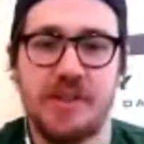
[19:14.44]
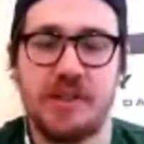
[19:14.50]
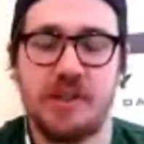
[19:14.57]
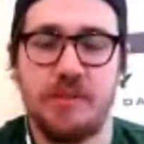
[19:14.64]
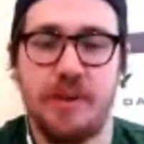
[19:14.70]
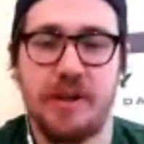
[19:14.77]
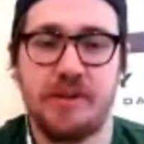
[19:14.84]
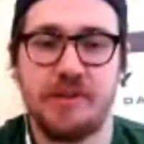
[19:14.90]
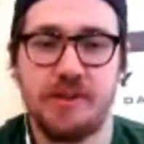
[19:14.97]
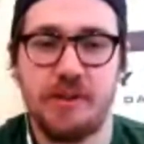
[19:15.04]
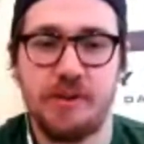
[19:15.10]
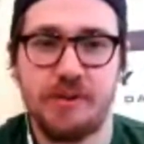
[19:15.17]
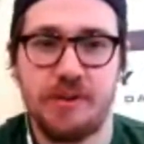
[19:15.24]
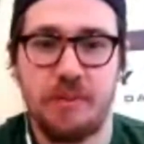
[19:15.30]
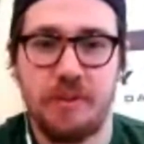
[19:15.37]
about as low
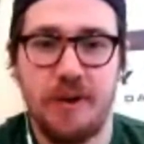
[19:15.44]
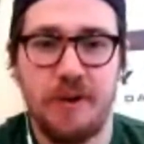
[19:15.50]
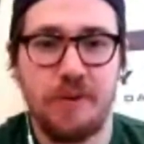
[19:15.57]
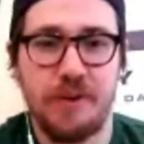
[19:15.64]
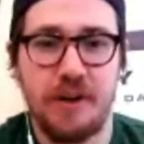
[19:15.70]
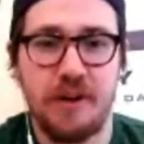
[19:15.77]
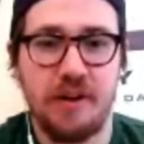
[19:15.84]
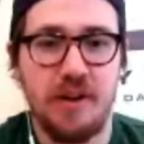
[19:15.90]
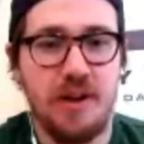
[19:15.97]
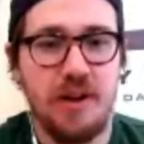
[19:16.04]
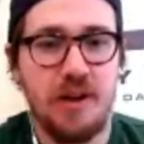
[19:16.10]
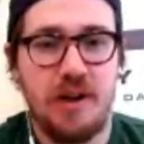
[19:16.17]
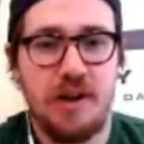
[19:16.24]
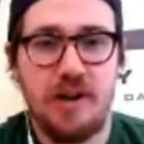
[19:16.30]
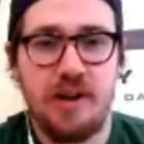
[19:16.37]
as I'm going.
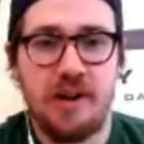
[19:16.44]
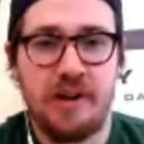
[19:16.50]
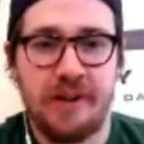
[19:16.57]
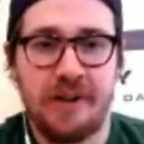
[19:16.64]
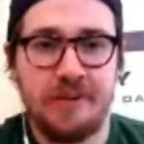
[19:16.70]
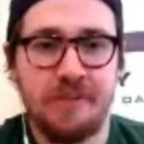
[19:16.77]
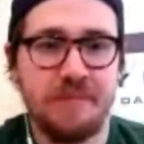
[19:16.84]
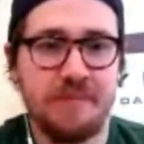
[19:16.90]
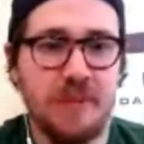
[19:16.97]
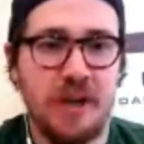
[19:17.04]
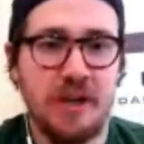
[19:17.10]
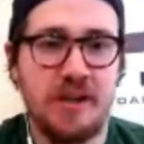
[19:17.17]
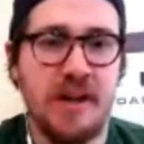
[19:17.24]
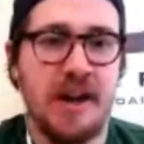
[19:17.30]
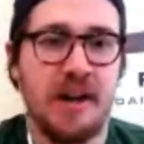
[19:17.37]
And
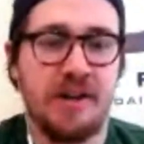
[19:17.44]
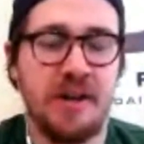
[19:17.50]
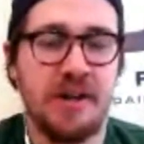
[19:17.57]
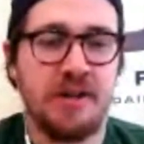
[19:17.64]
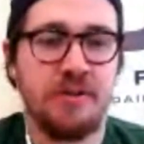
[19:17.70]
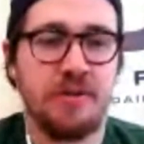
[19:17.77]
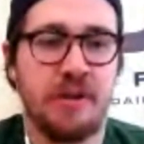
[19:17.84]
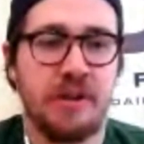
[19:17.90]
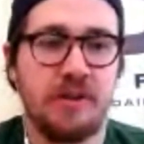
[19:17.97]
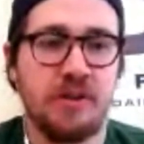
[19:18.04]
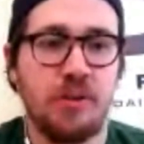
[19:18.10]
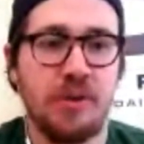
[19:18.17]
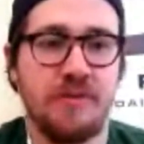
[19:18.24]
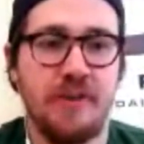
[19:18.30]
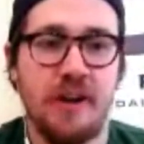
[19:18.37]
I do think
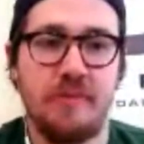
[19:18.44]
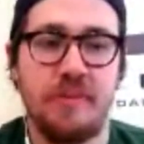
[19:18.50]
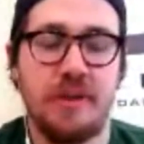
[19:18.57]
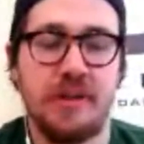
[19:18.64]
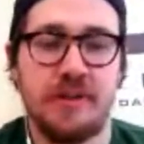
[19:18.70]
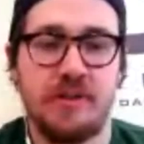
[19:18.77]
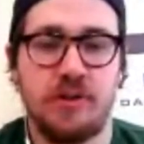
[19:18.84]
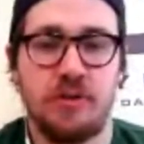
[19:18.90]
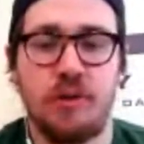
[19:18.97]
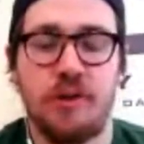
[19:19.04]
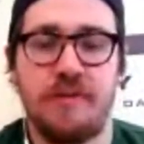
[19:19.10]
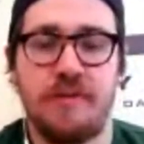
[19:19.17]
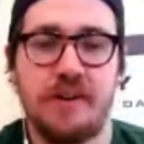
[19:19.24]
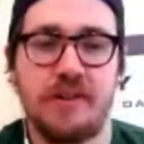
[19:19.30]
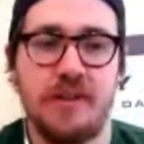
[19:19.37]
25 minutes, 20
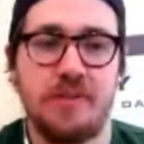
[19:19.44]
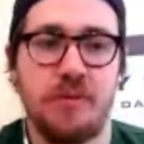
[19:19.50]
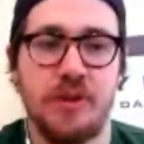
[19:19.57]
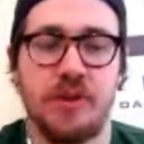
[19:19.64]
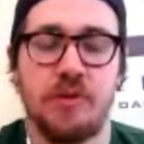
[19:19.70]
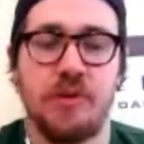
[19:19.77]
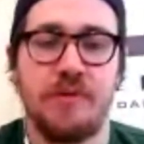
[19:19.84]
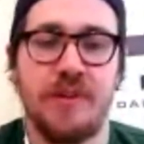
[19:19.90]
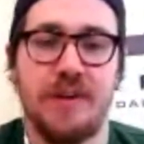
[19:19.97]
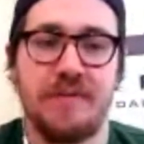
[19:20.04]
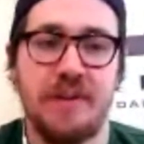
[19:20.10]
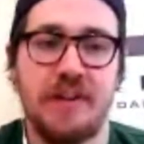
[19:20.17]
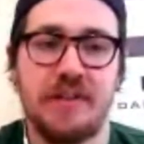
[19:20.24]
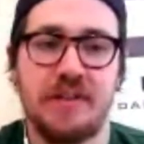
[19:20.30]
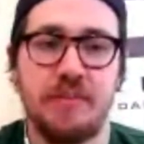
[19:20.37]
fantasy points, 25
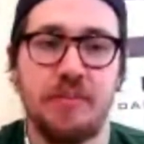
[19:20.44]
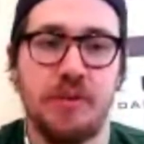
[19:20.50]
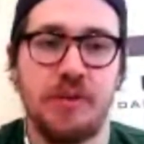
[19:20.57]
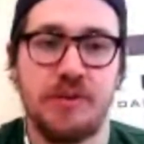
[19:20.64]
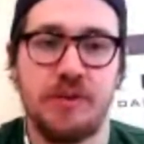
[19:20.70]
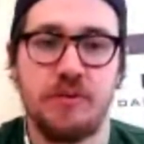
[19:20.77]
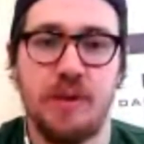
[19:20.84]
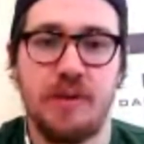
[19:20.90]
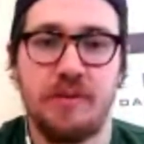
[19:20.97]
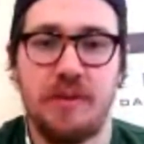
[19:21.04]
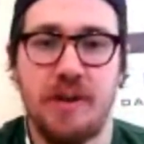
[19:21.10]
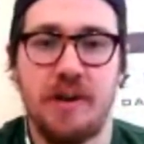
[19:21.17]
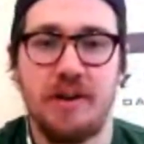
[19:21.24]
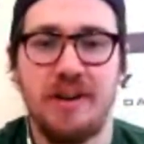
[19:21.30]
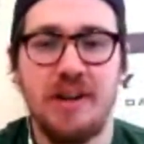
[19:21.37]
fantasy points is right
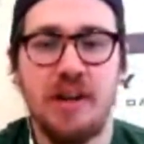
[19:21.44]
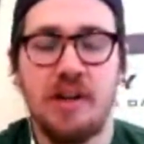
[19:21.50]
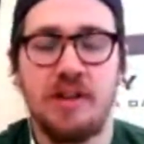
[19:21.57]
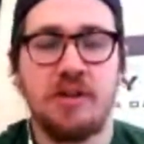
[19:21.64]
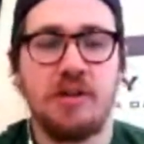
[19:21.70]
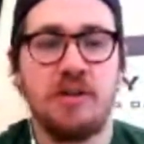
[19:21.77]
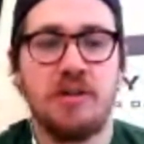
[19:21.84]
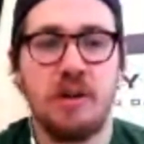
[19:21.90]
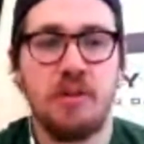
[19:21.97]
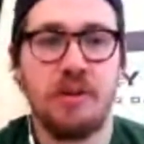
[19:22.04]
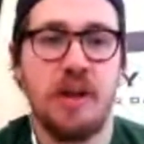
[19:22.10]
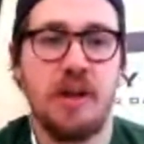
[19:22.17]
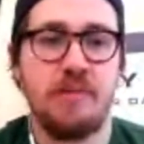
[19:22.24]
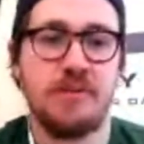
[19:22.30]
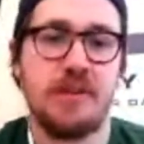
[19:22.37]
there. The good thing with
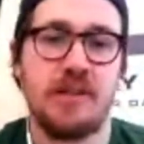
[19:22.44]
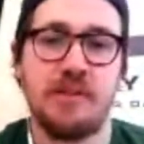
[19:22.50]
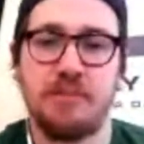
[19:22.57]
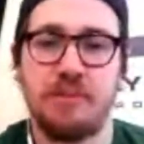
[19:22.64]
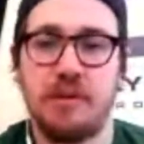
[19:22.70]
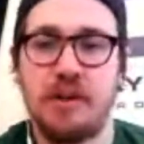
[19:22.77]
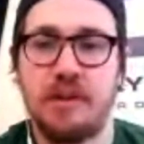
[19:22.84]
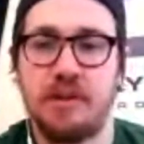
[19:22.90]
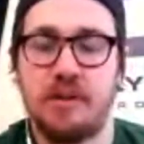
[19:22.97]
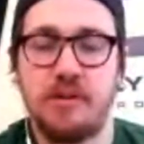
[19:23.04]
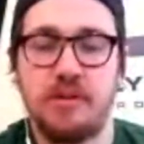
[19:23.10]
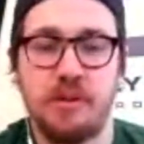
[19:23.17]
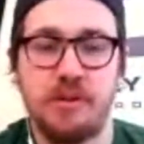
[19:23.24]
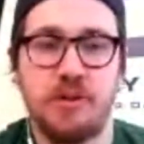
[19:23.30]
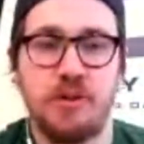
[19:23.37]
him is he can play
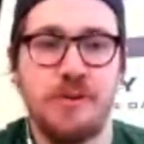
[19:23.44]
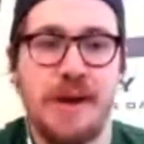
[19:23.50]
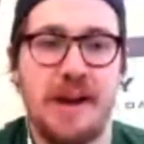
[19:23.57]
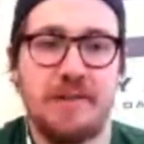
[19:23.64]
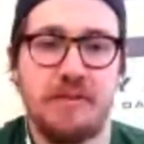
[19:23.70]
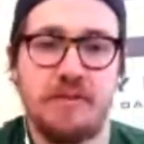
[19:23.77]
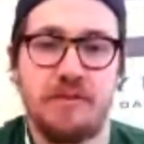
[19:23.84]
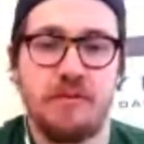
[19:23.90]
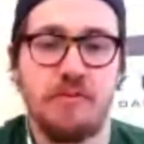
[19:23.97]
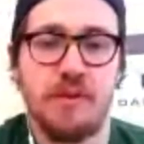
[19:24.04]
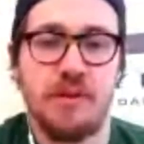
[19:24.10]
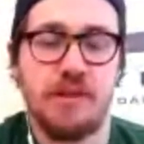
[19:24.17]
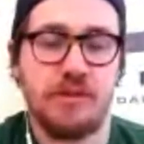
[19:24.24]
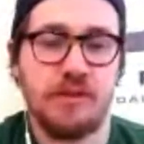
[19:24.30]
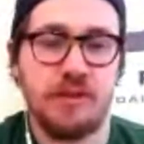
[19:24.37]
the two and the
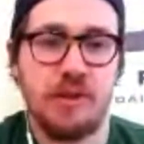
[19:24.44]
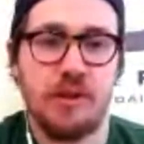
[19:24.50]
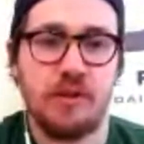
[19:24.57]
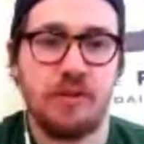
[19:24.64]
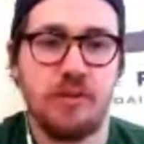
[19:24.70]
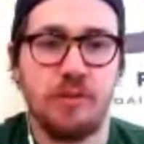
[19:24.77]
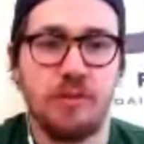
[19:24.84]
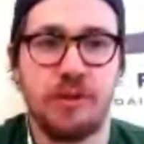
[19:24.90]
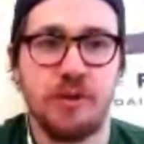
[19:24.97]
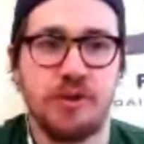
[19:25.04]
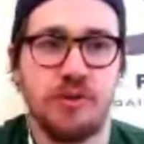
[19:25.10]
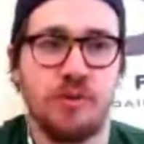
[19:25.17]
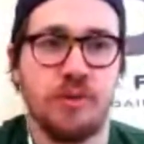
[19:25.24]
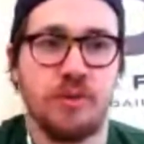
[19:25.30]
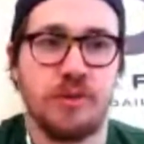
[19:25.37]
three. So with a
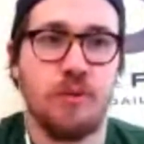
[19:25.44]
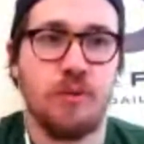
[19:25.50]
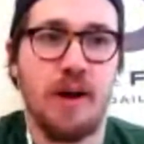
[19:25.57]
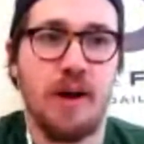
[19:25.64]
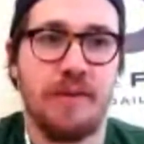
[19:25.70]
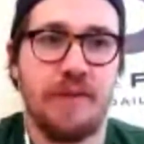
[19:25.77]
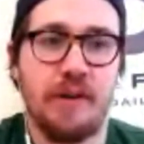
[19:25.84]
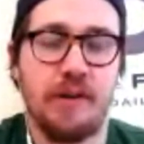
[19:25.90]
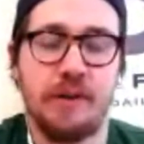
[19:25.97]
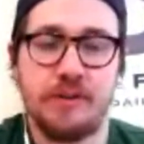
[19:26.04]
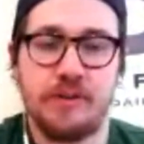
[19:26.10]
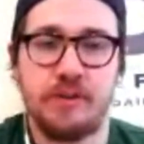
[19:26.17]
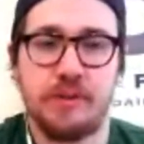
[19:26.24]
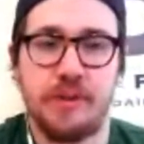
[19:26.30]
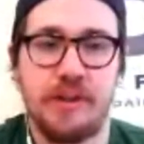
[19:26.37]
shortened squad there, he'll
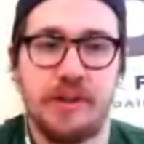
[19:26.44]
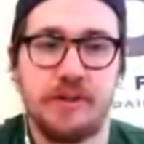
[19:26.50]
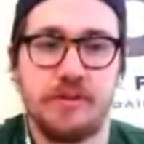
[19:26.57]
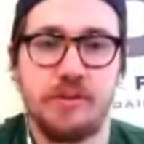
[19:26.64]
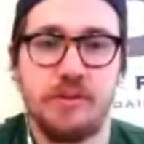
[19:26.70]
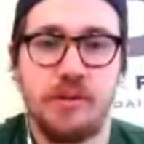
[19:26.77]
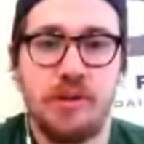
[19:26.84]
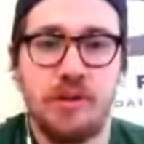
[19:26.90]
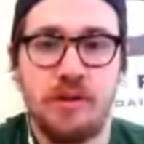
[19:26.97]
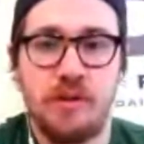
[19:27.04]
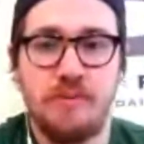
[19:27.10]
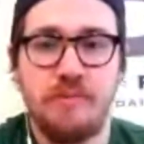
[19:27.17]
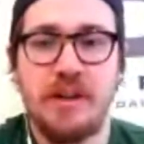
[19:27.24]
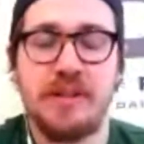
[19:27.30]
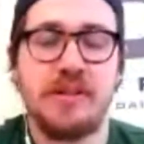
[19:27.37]
still get his
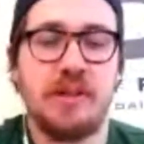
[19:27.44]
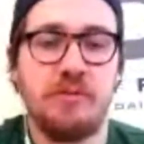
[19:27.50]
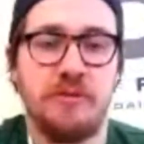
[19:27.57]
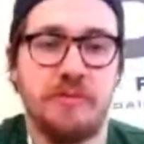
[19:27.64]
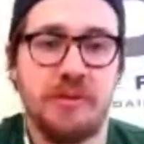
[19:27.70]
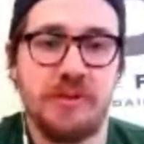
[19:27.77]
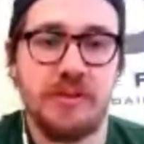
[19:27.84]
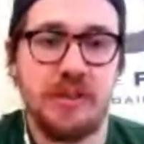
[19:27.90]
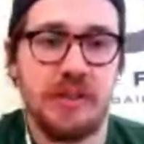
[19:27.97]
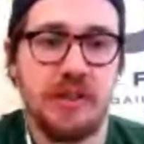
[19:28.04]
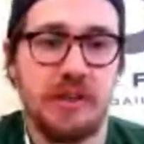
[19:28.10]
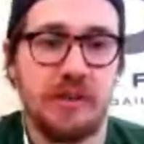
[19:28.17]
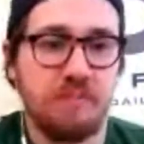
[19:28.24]
minutes that we've been seeing.